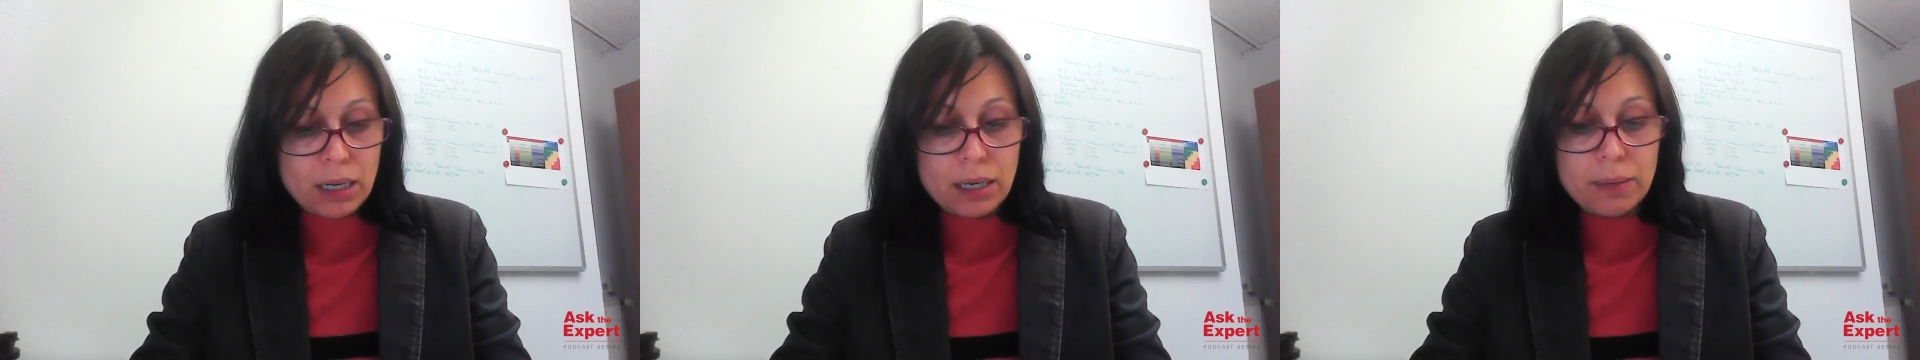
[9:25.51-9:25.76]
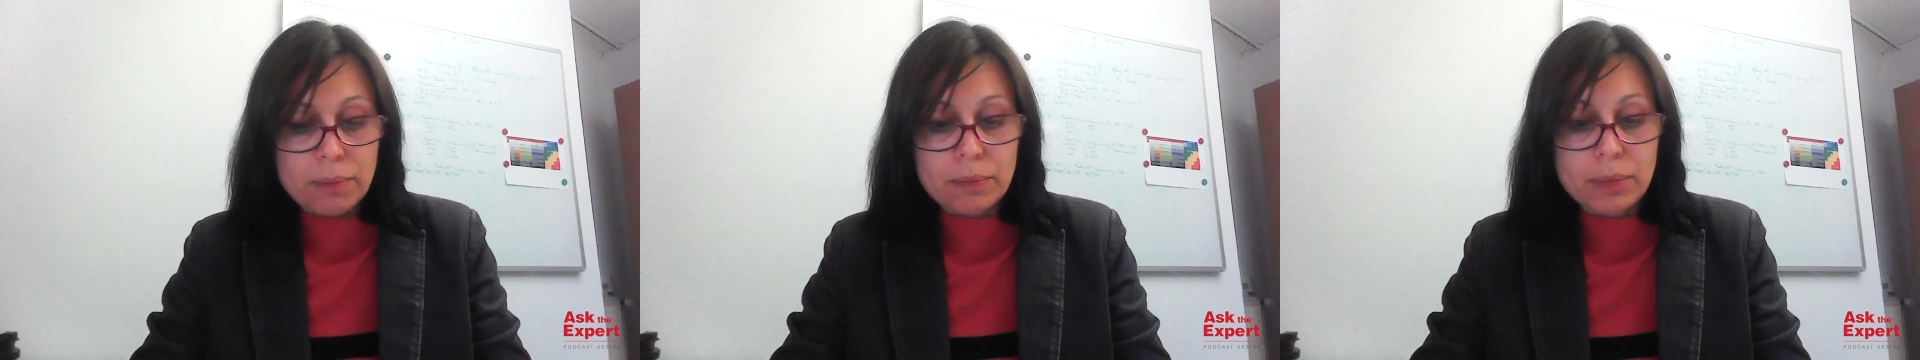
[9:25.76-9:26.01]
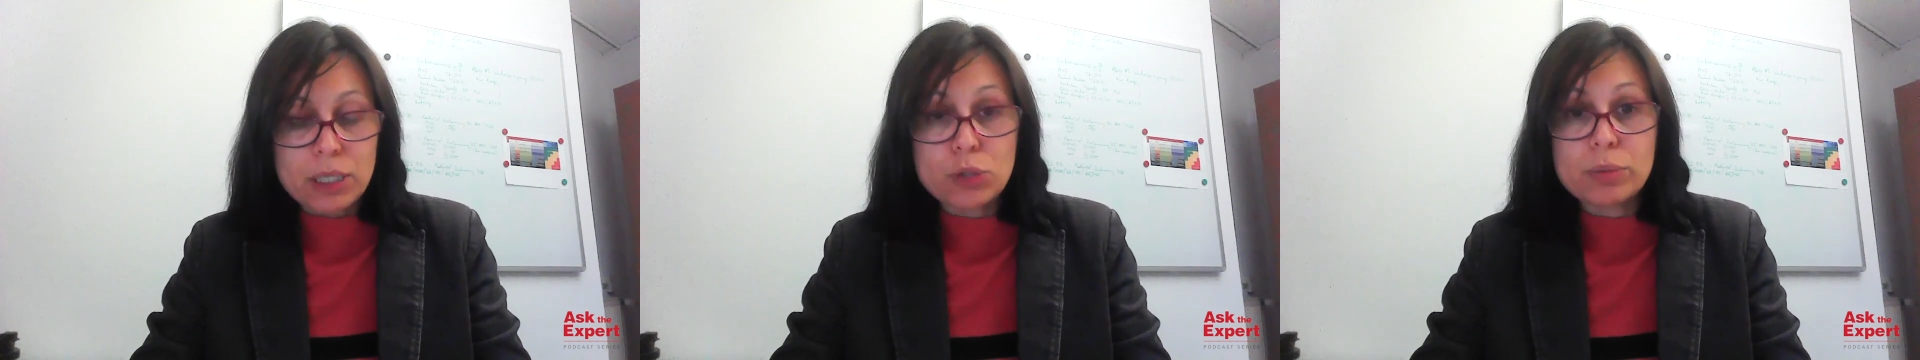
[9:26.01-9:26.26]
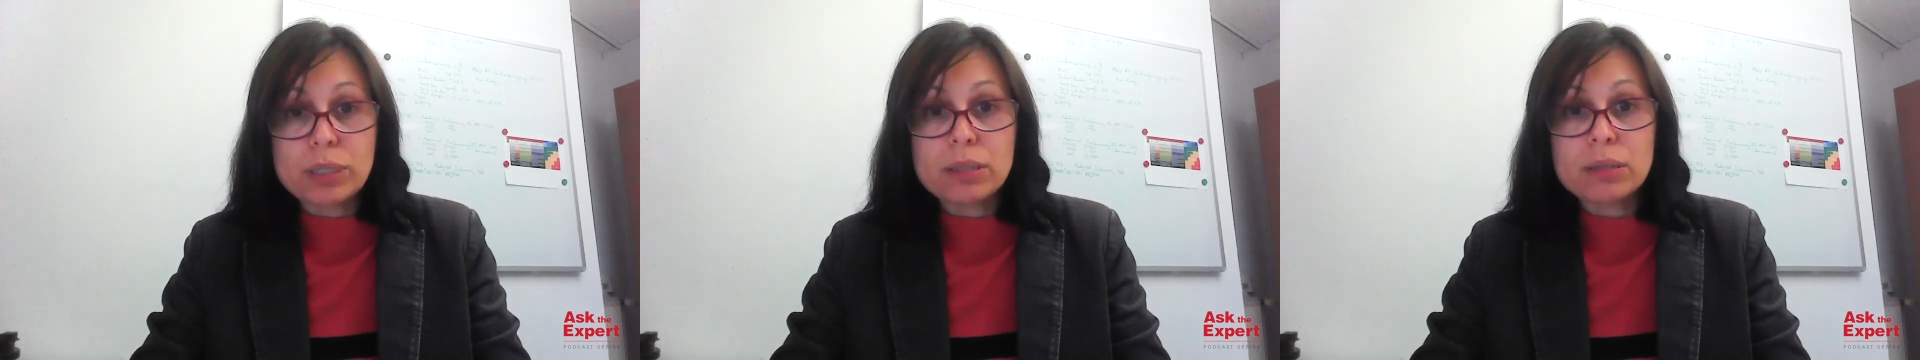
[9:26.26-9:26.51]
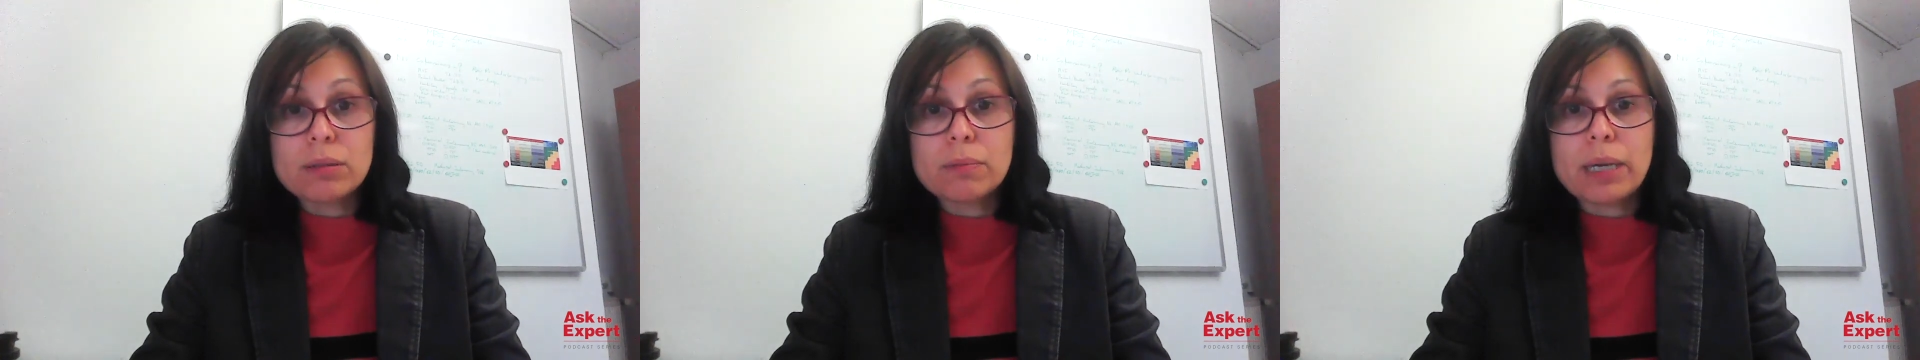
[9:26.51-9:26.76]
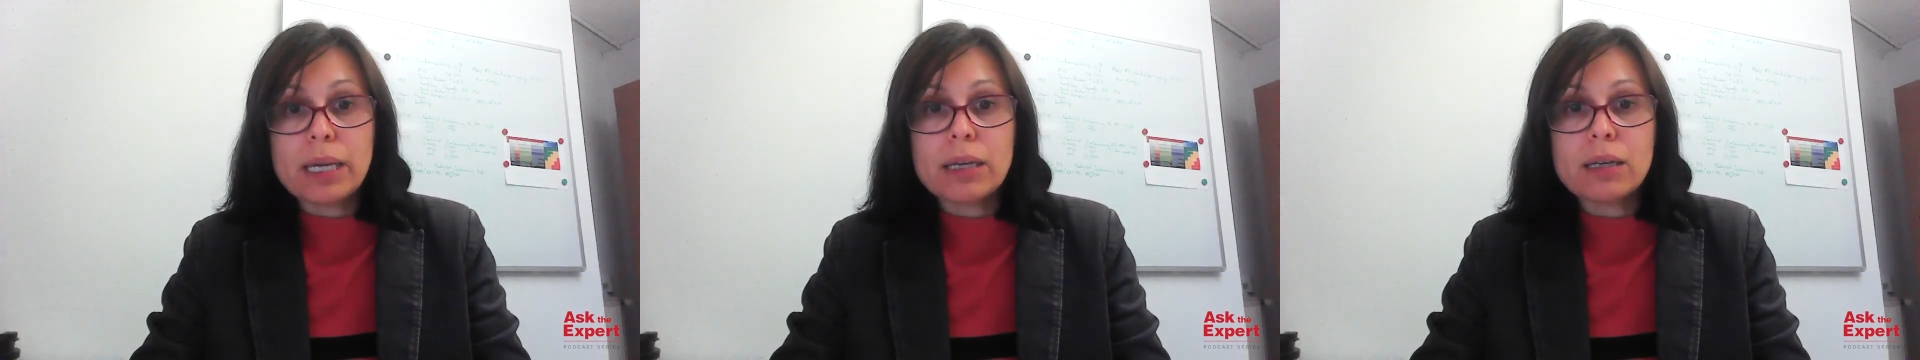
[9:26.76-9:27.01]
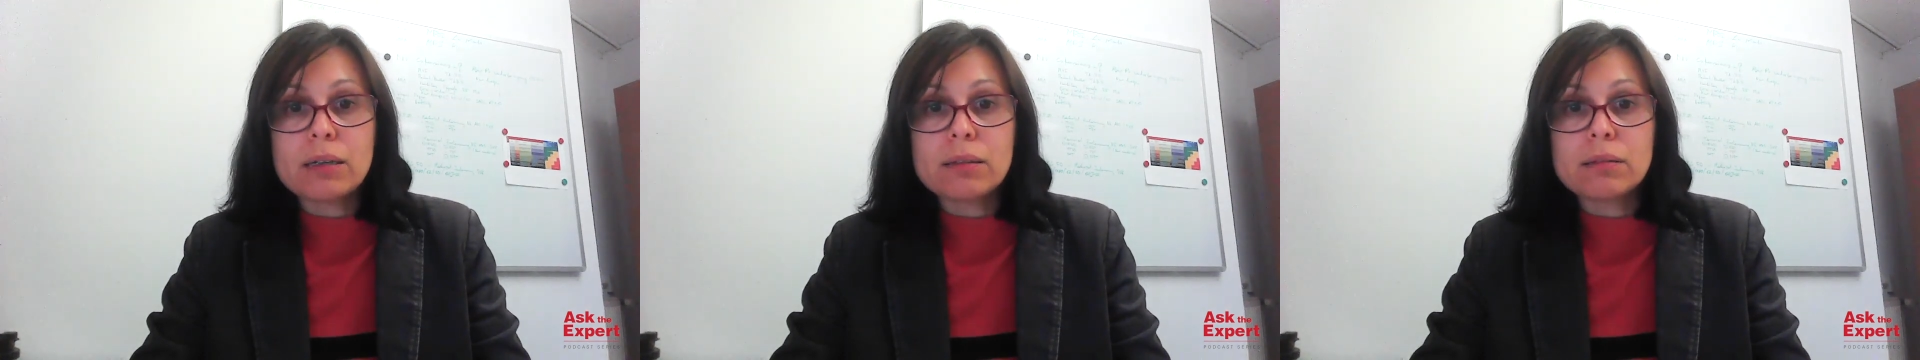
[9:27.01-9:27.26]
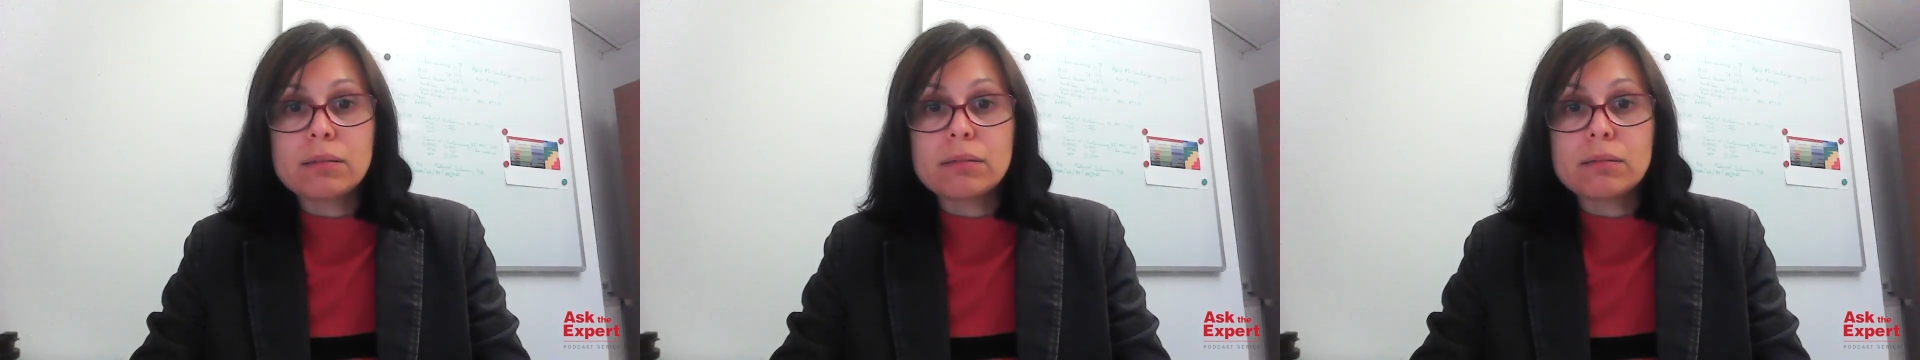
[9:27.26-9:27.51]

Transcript: Um, it will make